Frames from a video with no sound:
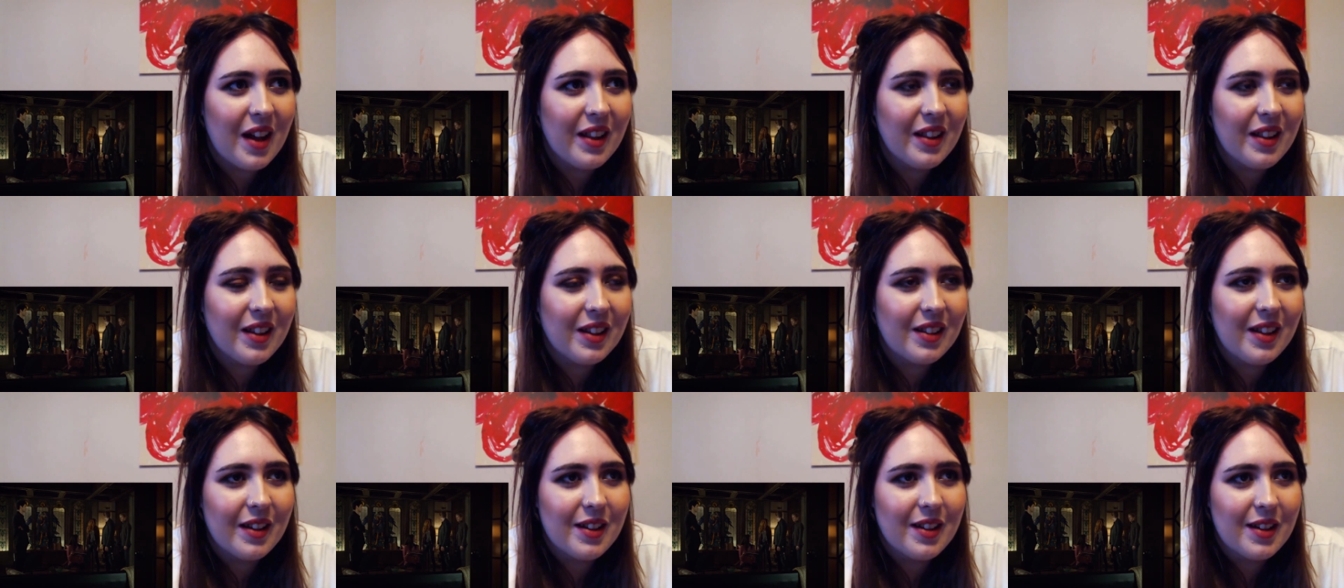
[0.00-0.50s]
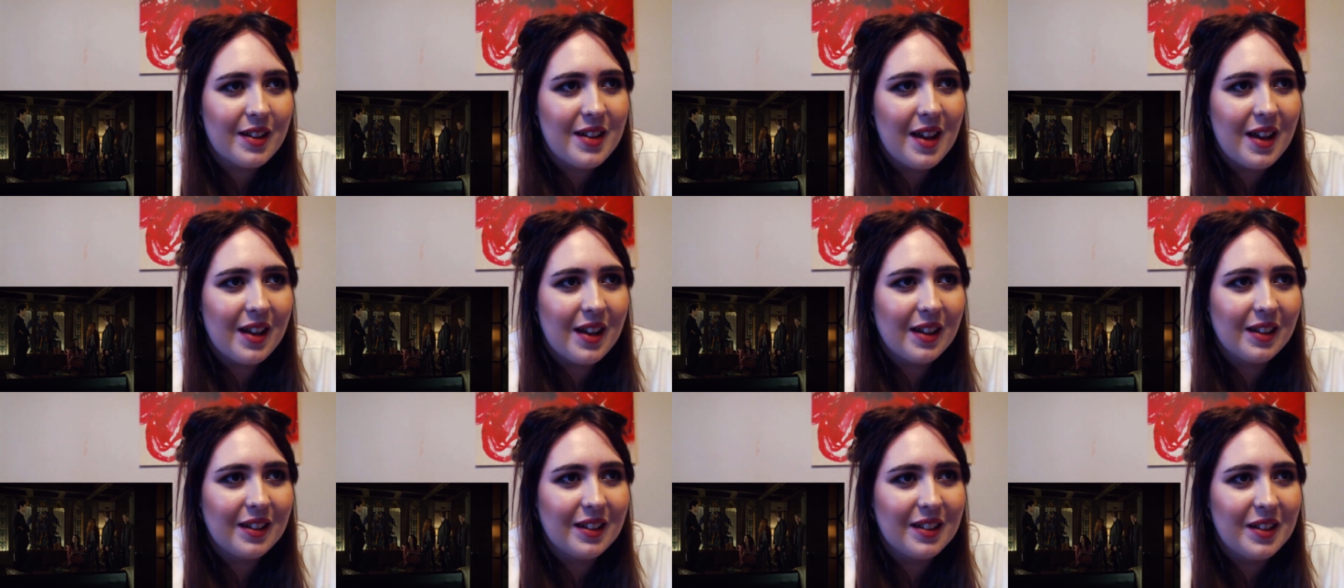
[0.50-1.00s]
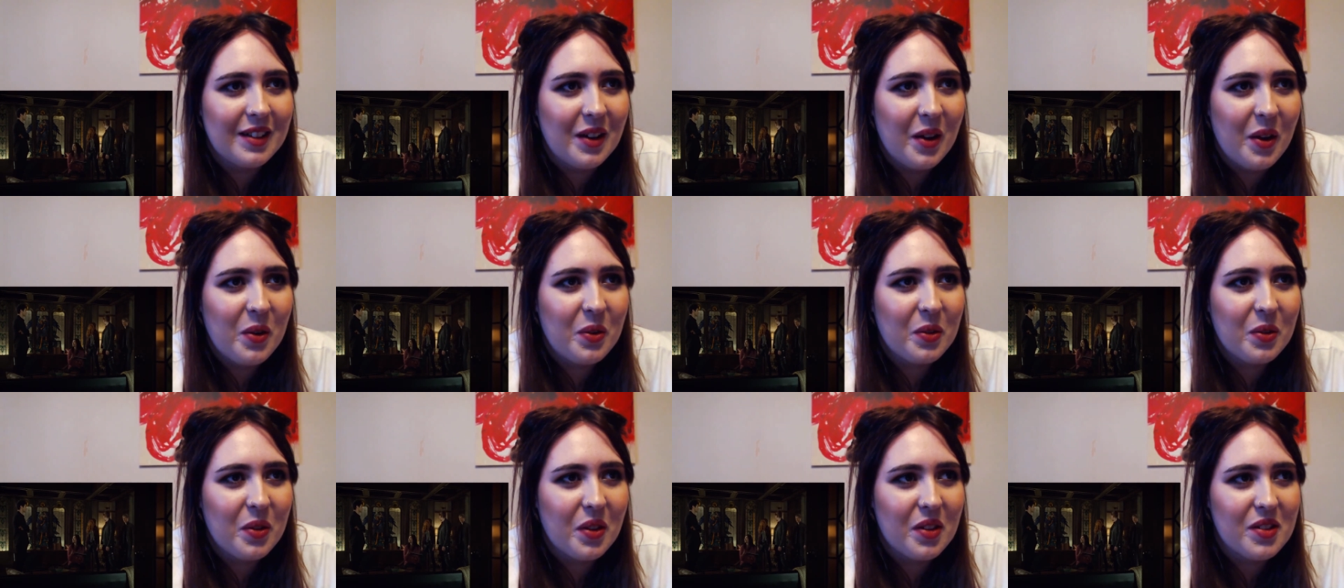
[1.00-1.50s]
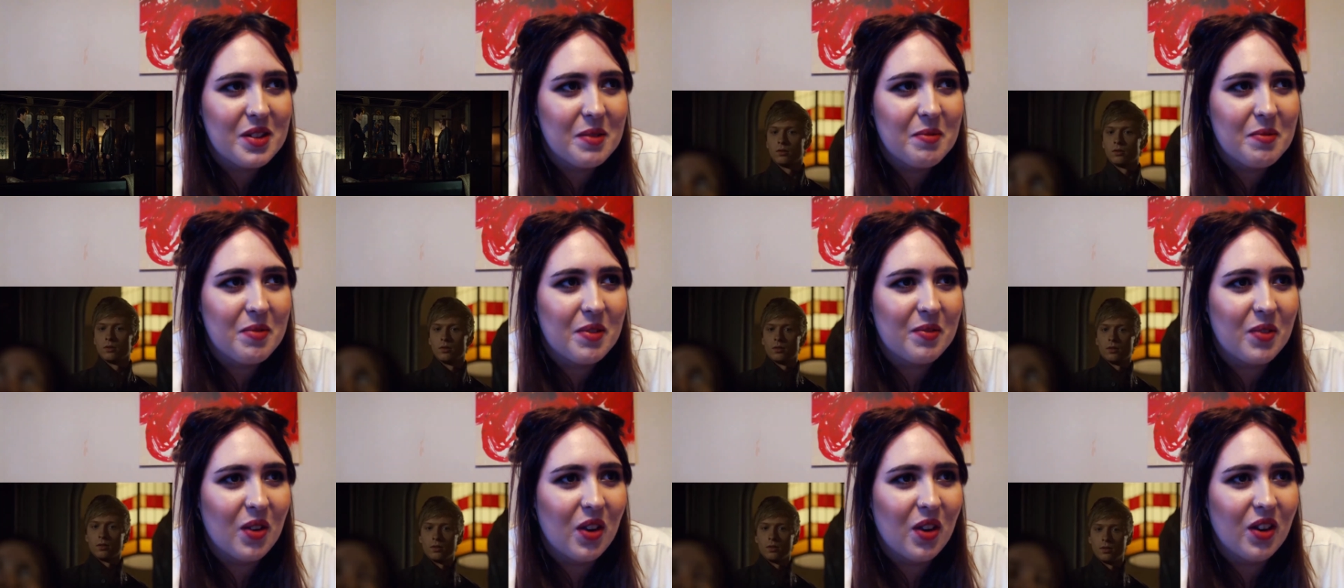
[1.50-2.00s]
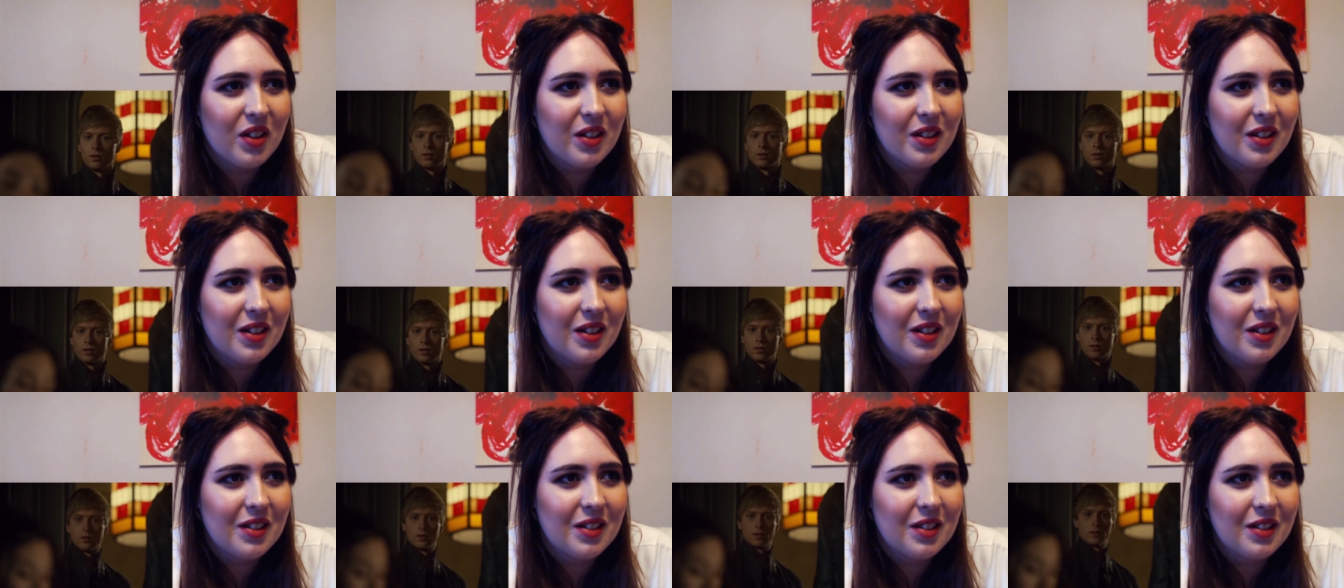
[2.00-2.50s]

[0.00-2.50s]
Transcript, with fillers: Alec like innately know that there's something wrong?